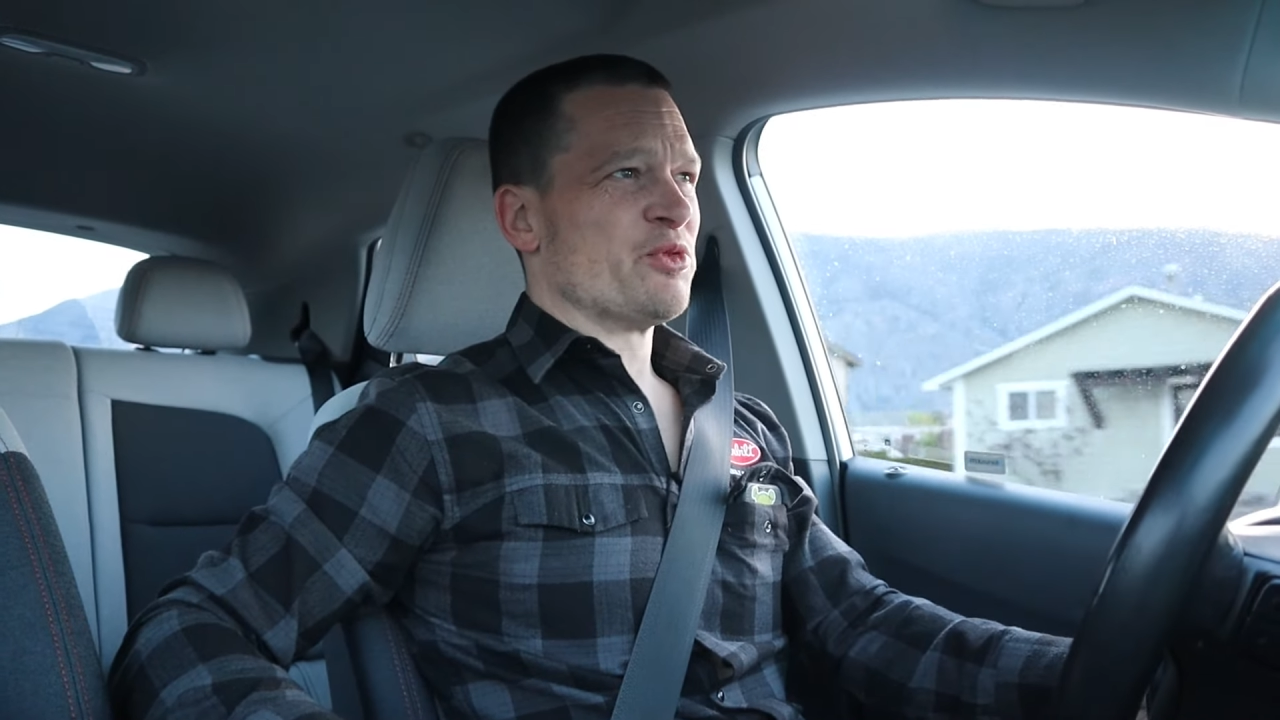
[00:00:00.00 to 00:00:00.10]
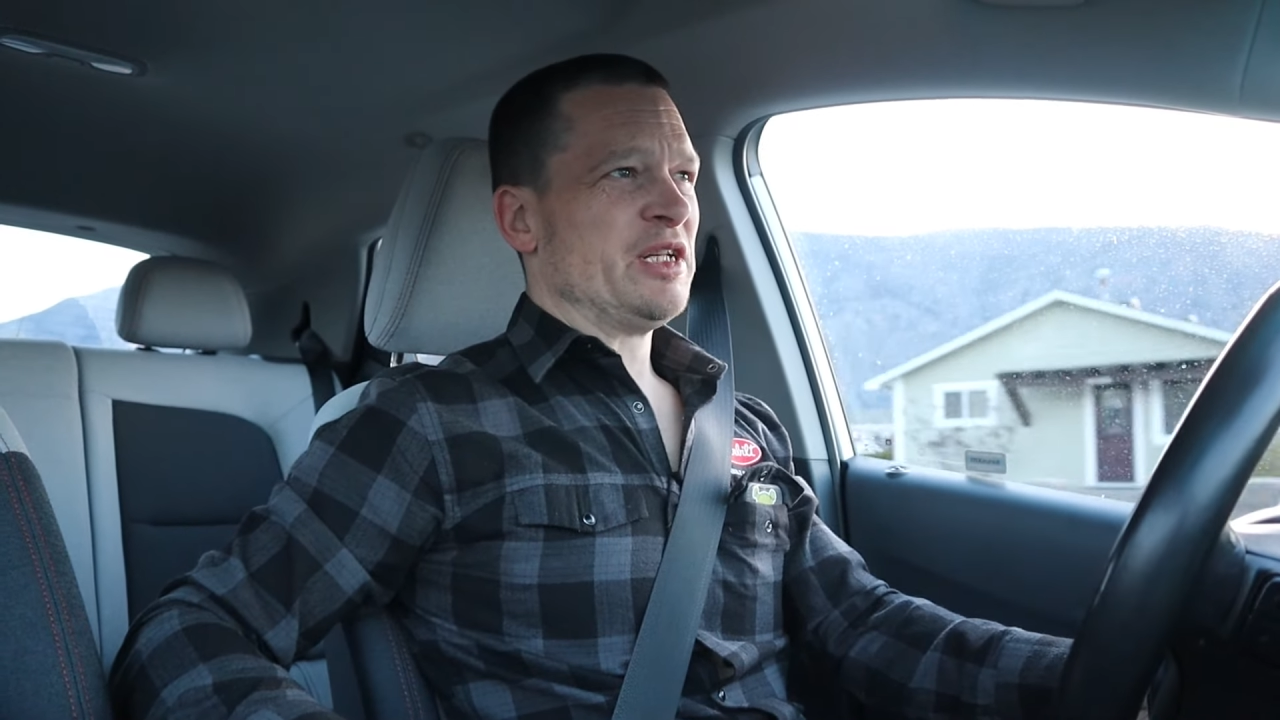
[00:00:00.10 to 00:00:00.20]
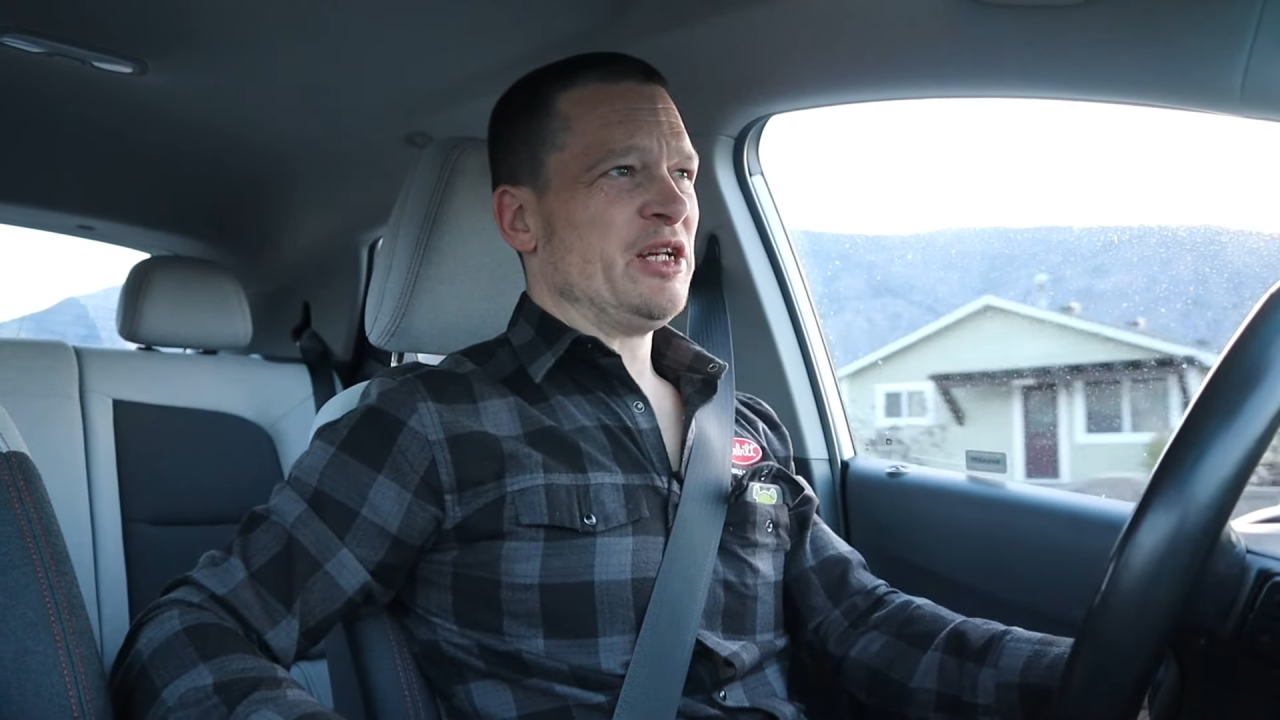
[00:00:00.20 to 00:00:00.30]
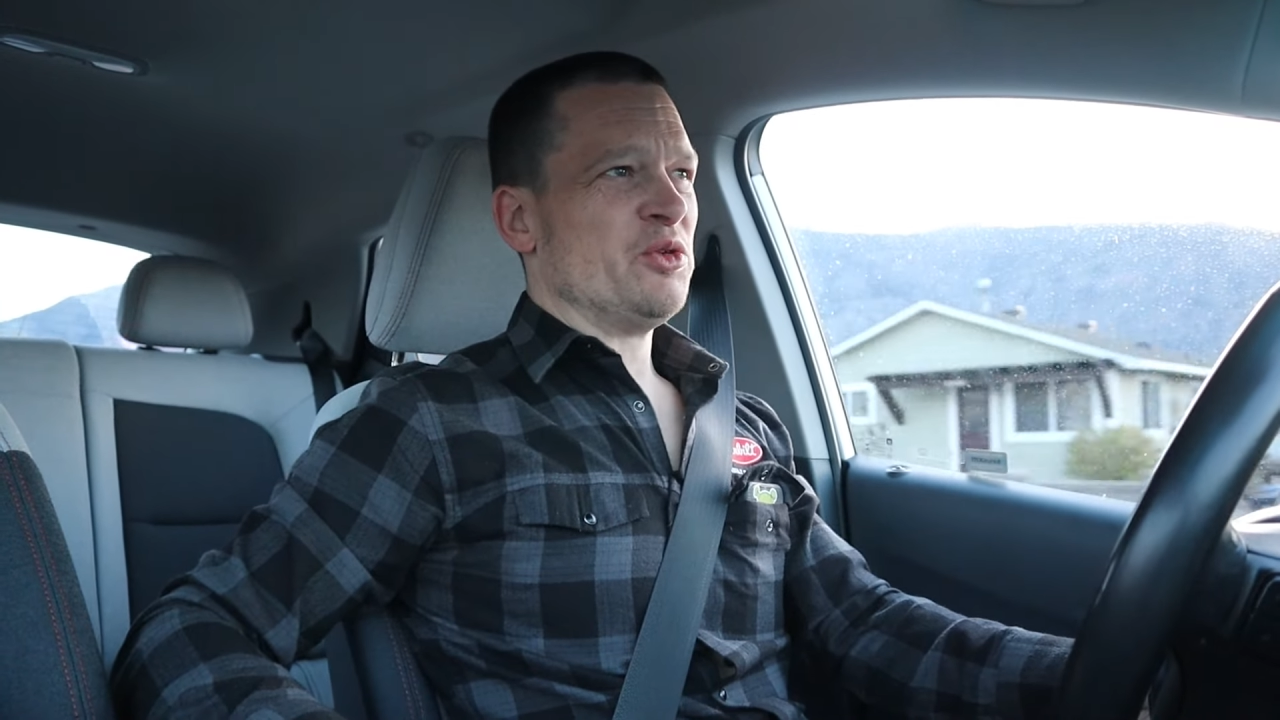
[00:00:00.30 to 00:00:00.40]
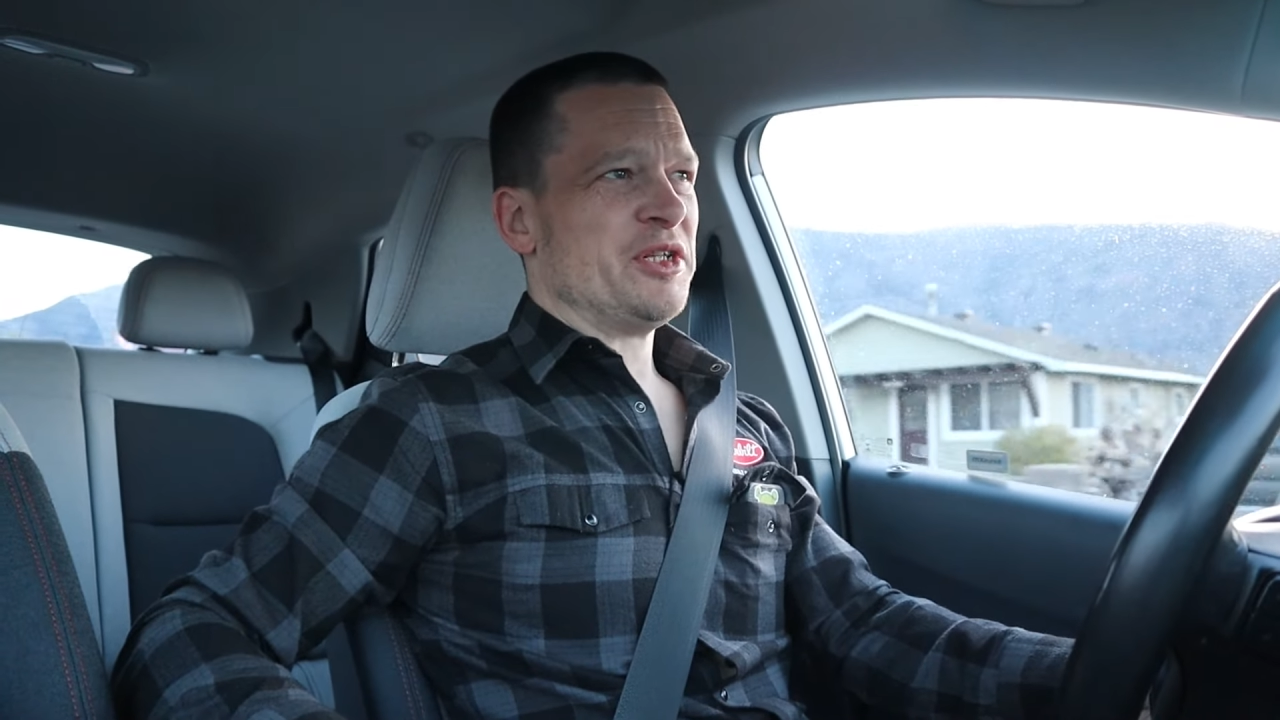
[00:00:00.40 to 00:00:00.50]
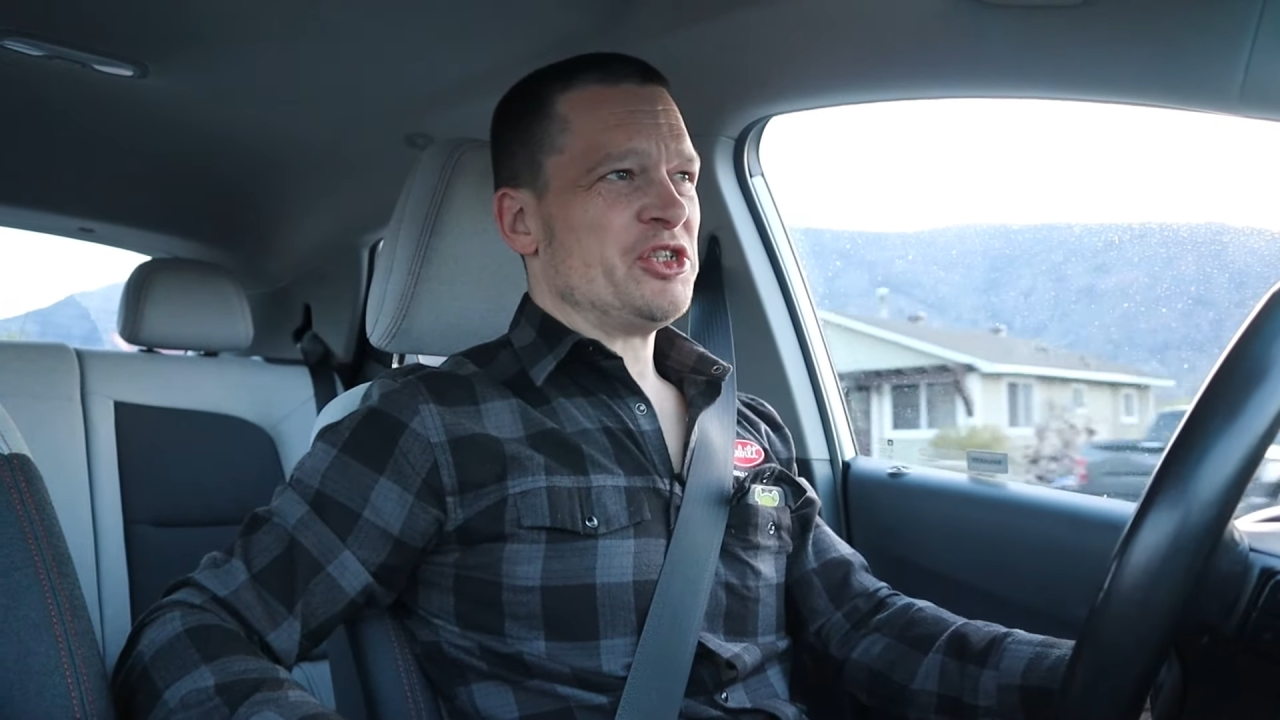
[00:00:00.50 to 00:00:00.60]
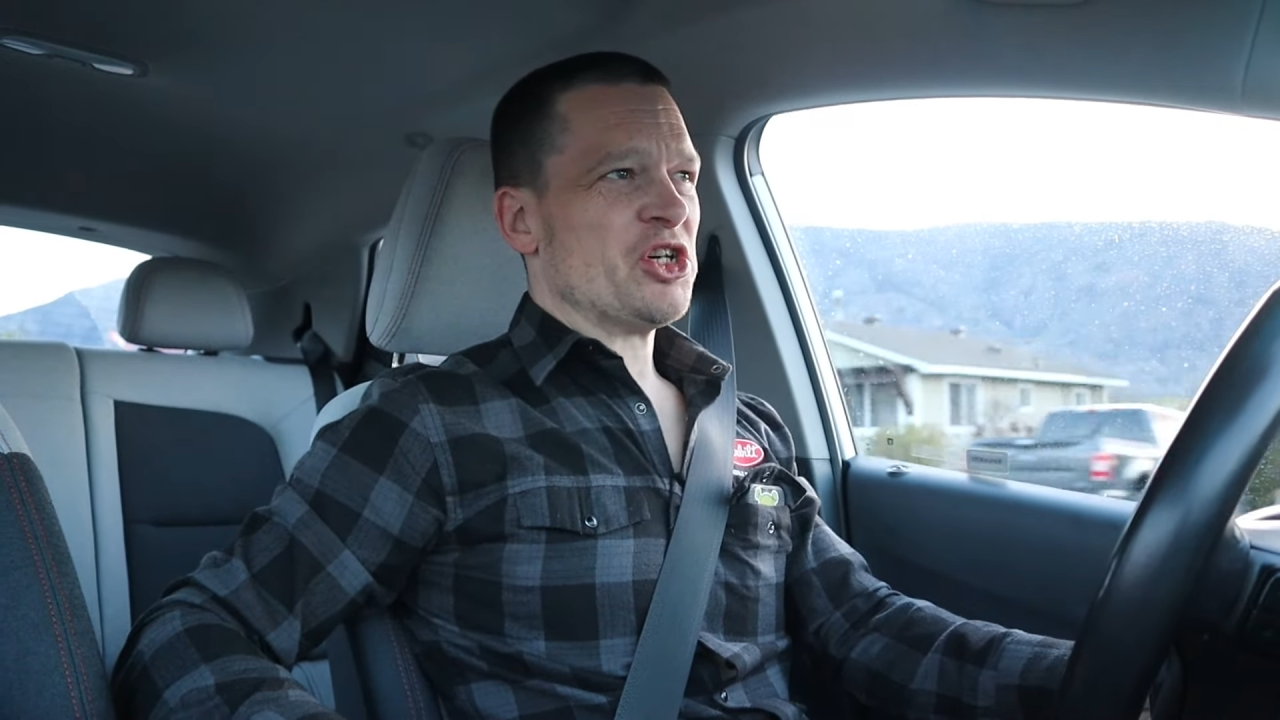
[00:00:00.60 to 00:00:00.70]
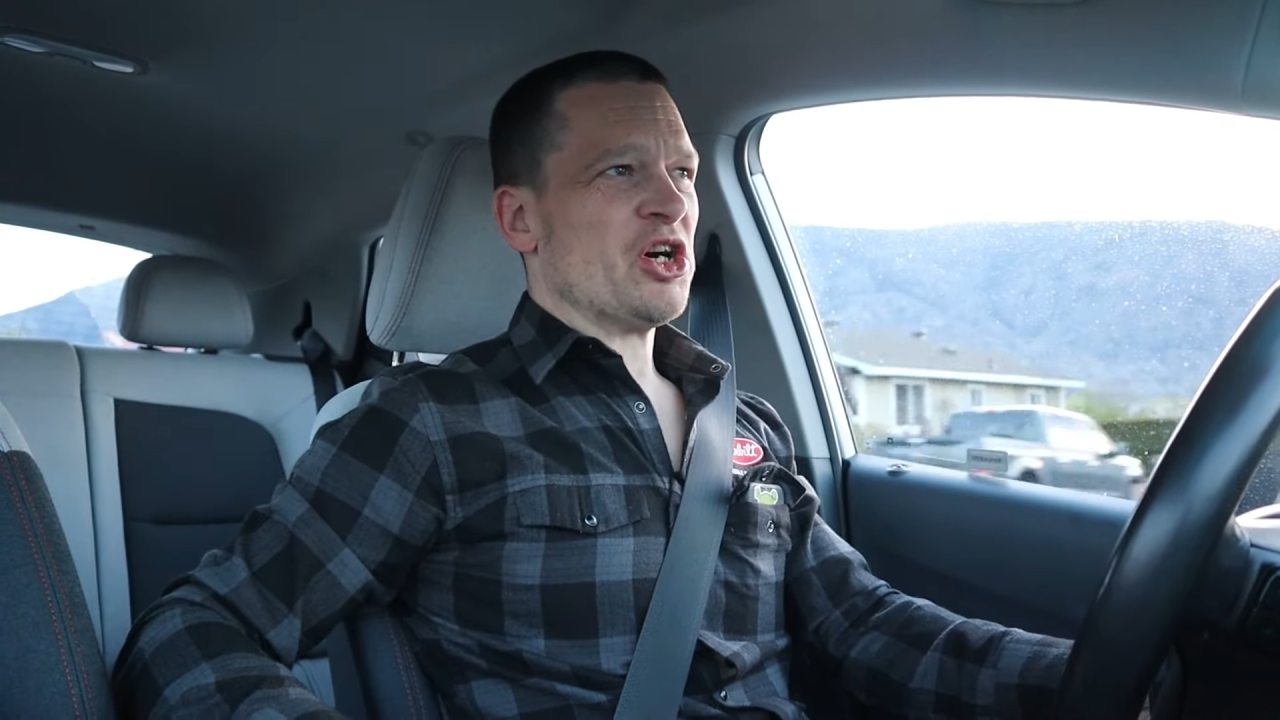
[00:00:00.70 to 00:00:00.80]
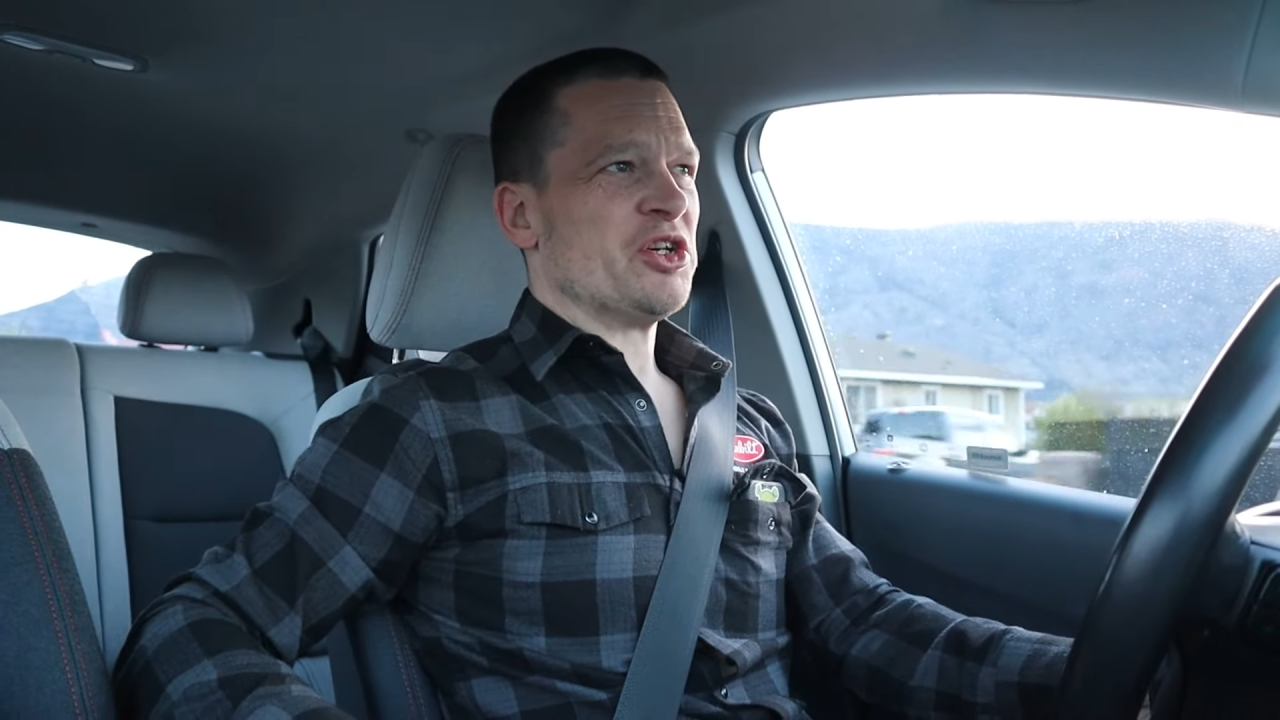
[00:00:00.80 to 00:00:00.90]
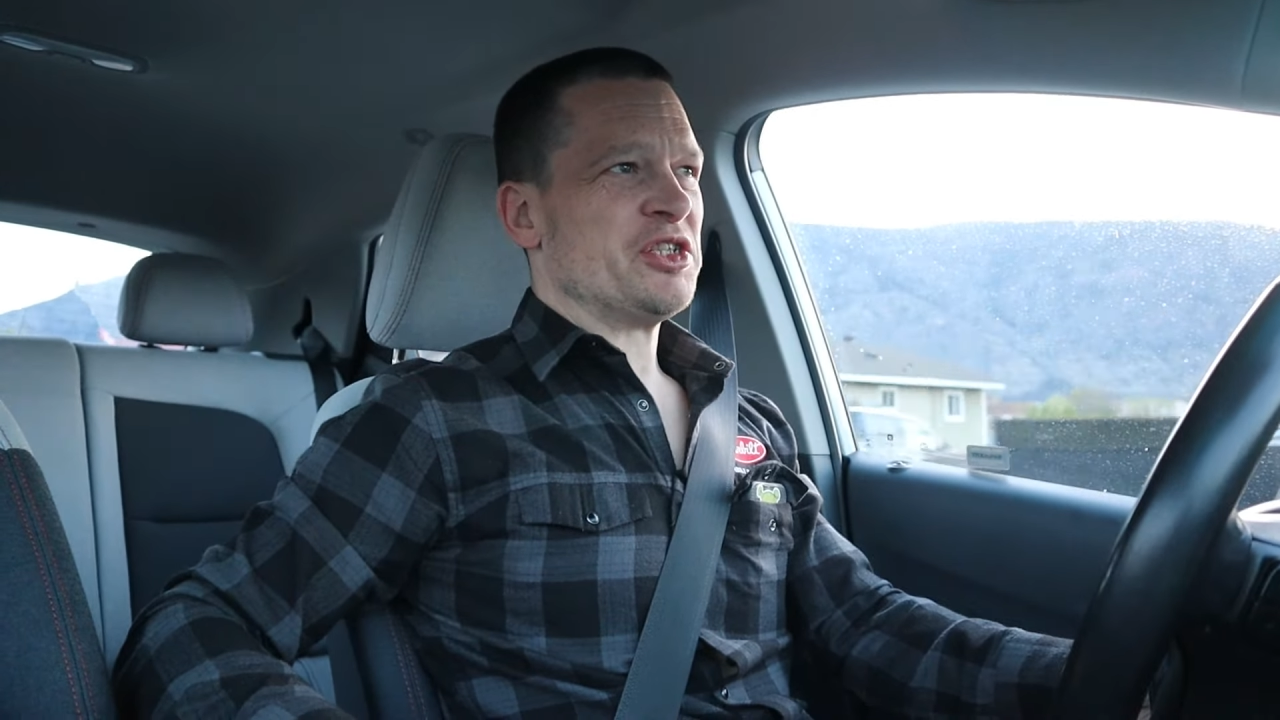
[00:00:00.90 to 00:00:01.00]
really only
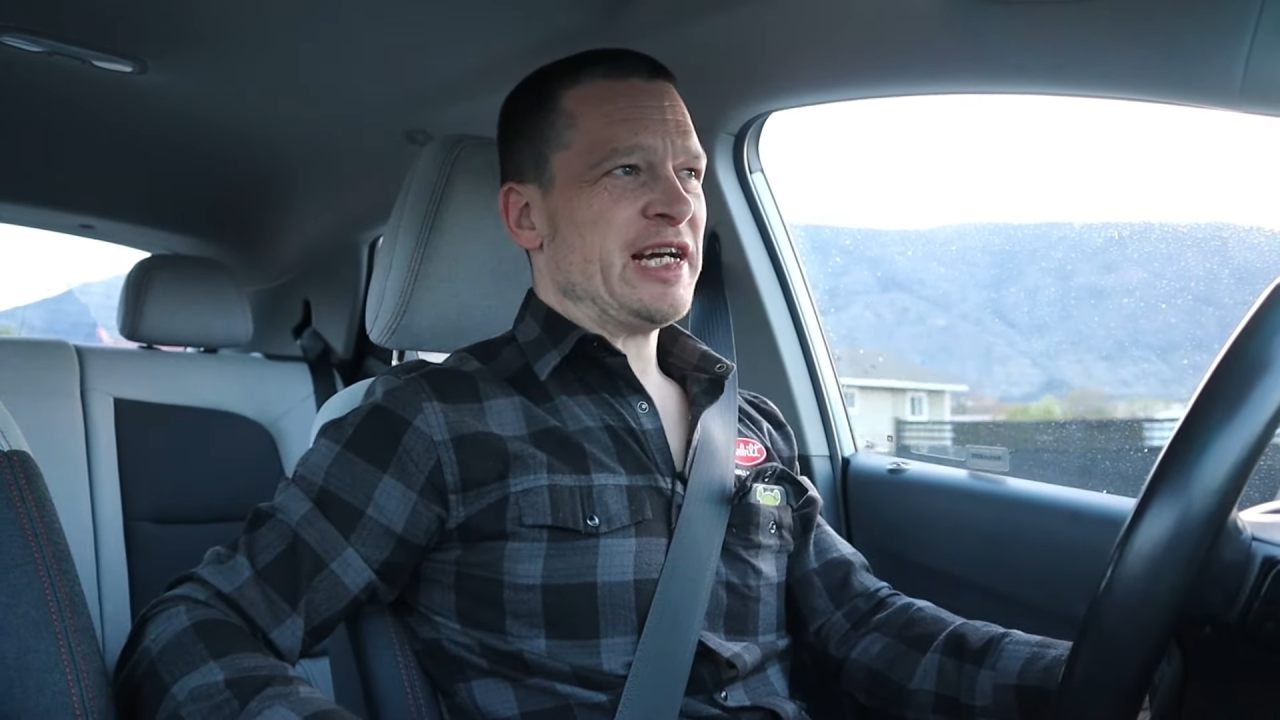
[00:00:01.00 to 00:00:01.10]
charge